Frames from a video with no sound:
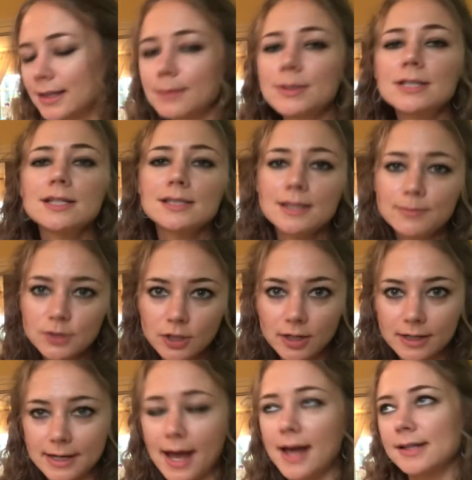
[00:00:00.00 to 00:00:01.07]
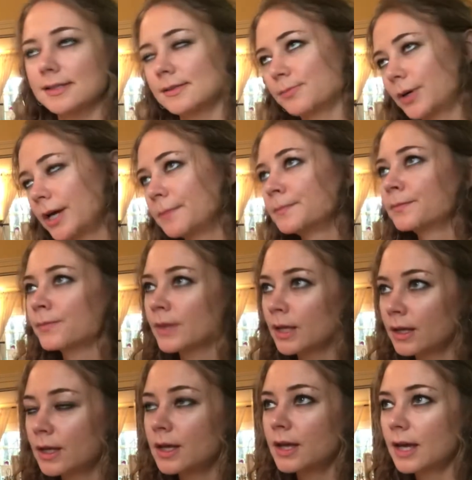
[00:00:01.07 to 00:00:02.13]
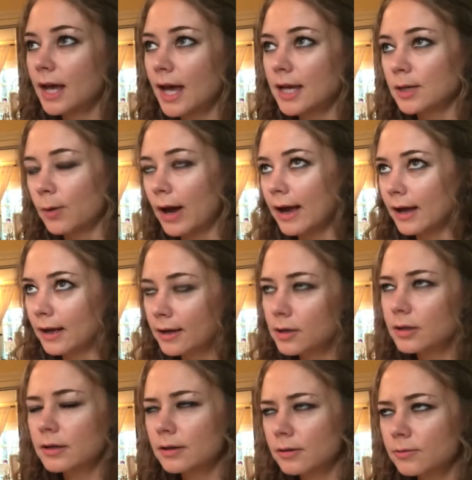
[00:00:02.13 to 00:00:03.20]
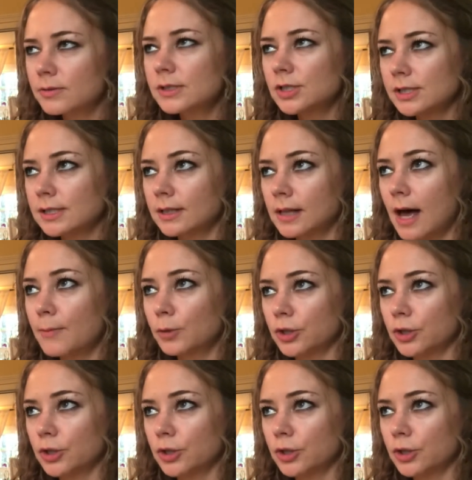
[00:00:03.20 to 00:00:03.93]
I mean, to some degree, yes, but anyway, it was just a lot more